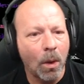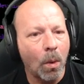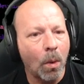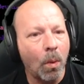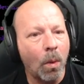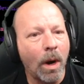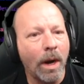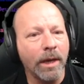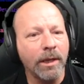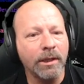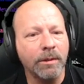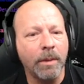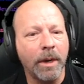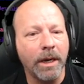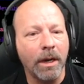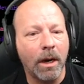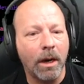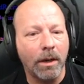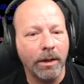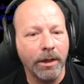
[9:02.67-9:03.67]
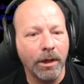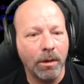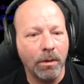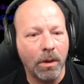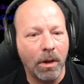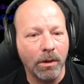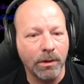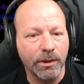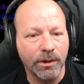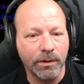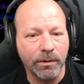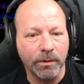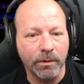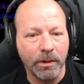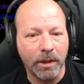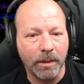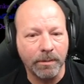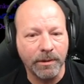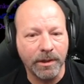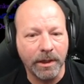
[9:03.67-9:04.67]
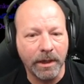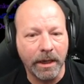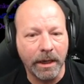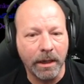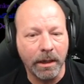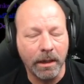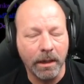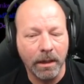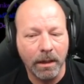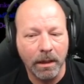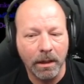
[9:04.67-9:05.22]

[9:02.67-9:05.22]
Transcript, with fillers: Why is my audio all screwed up today?